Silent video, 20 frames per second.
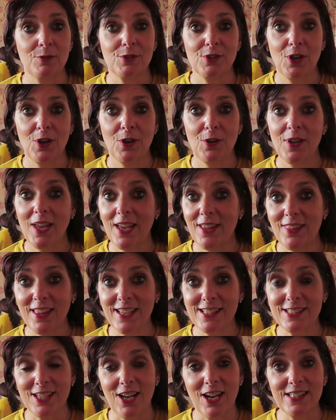So yeah,
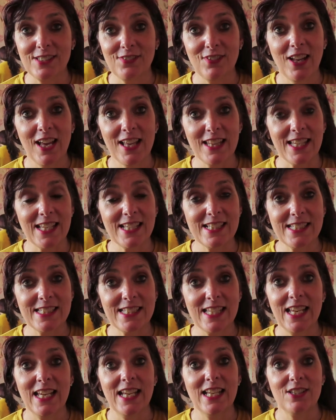thanks guys. If you like this,
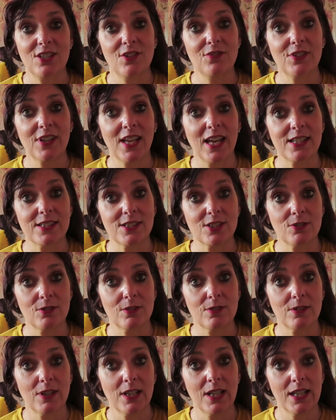don't forget
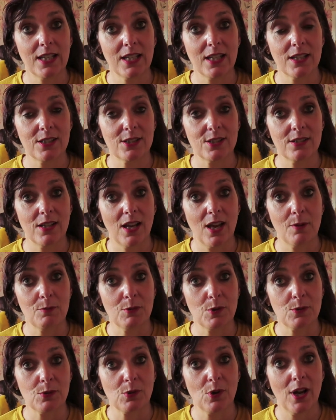to click
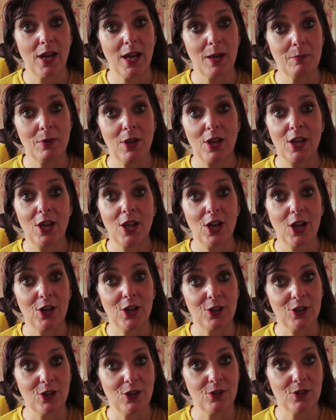subscribe,
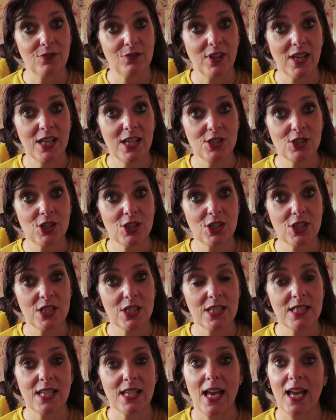
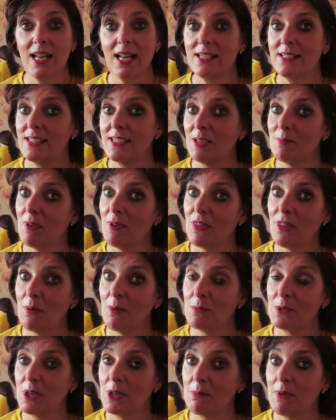notifications, and give me a
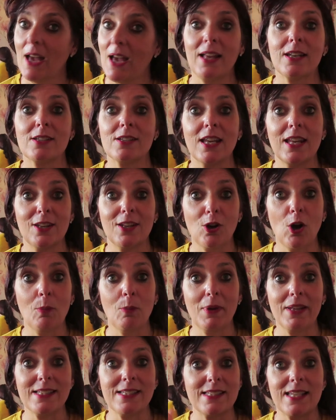thumbs up, and in the
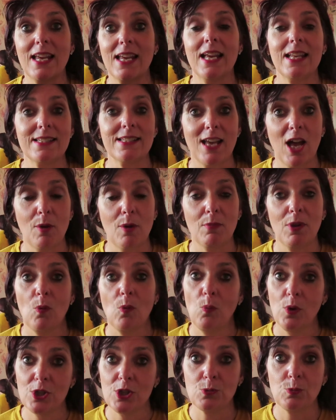comments tell me
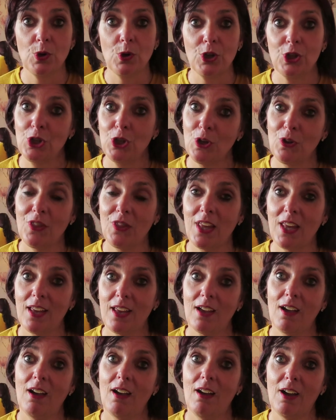which one you
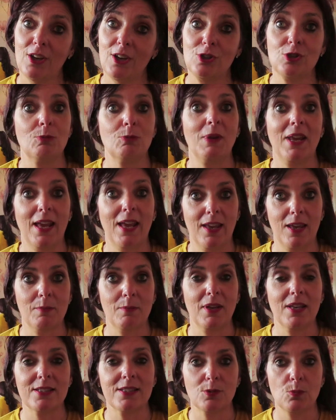think I should be
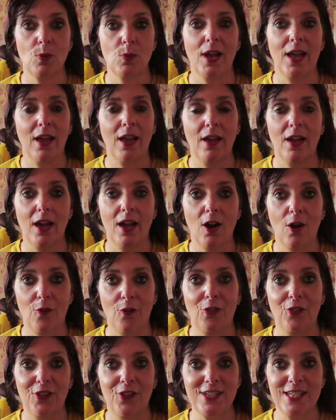aiming to wear
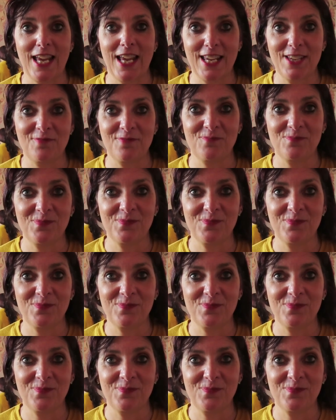on the day.